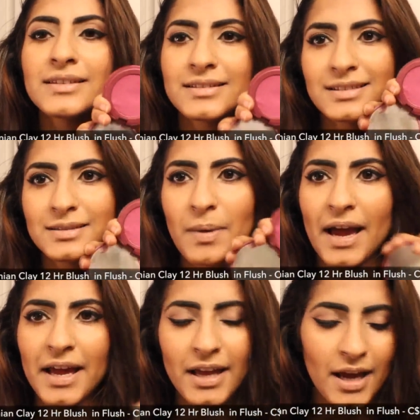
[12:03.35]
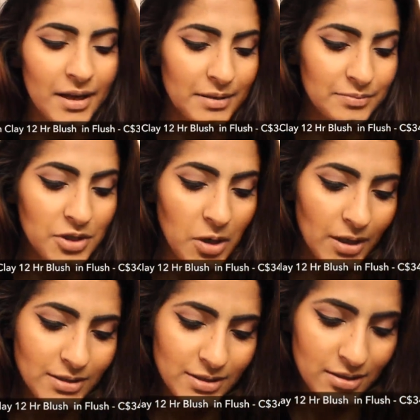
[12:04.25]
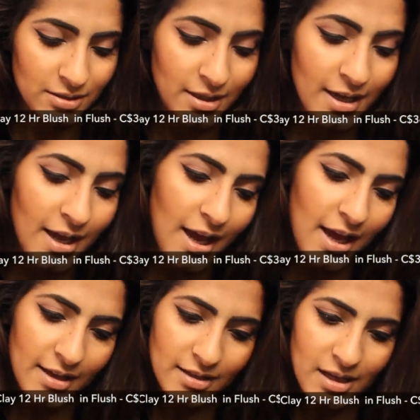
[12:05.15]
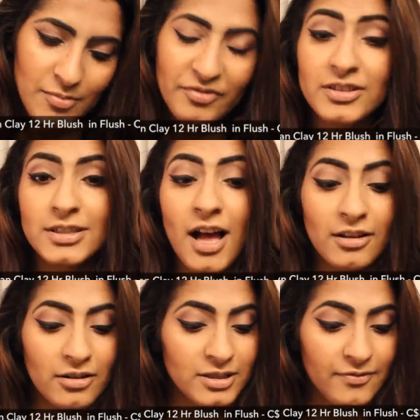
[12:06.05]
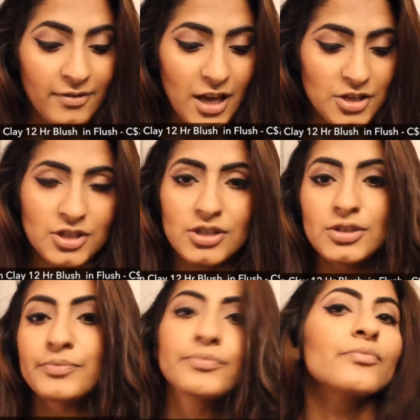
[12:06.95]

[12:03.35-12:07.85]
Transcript: This is by Tarte, and the name of this color is Flush.